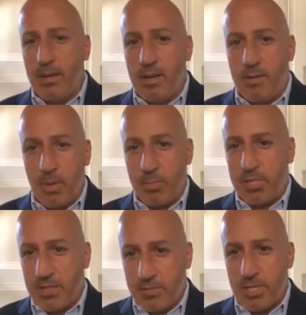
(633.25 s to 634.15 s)

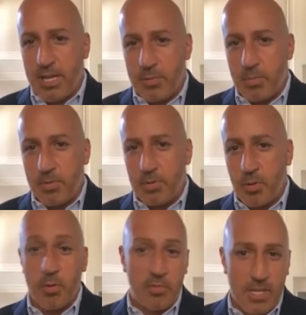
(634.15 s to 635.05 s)
Representative
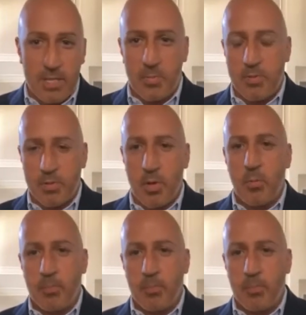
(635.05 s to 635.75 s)
Slosberg's home.